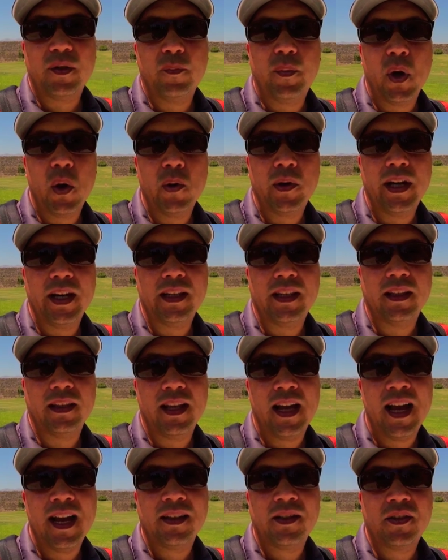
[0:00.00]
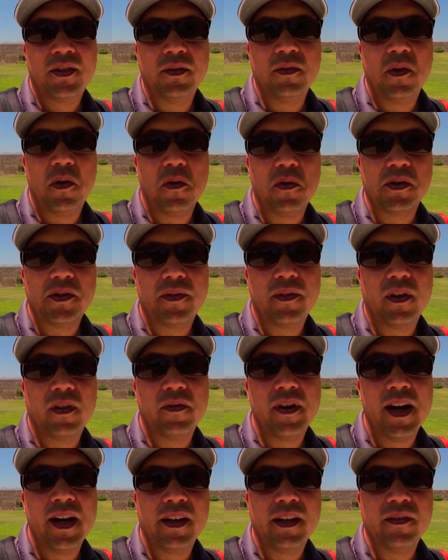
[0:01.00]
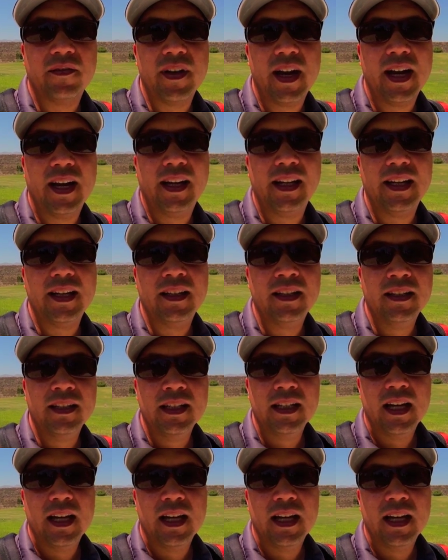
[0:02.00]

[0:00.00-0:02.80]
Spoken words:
bogeyed the last 2 holes for a round of 80.